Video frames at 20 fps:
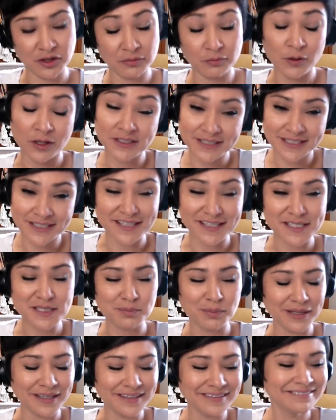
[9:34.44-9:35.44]
are, well, it does,
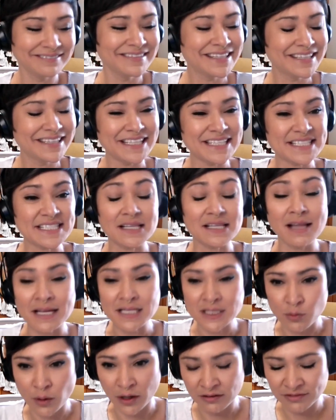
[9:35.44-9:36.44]
but it's
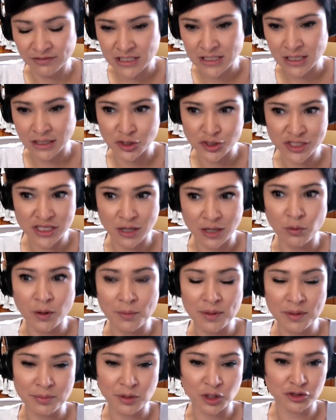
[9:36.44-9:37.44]
less relevant to understand
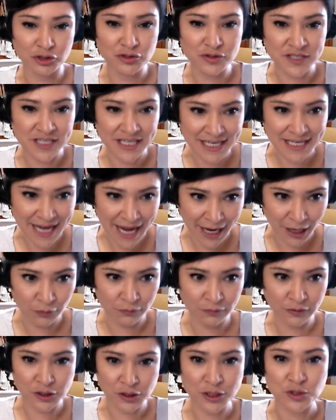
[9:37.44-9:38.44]
what people are using now
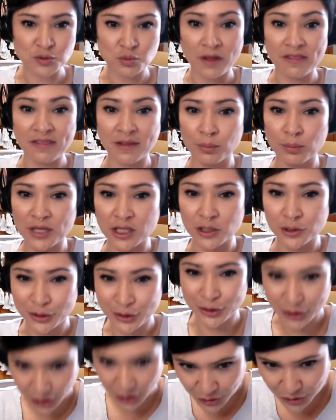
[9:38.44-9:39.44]
versus what they'll be
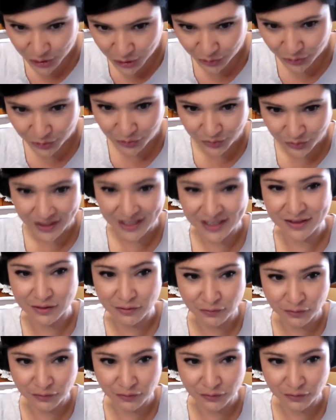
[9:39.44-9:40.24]
looking to in the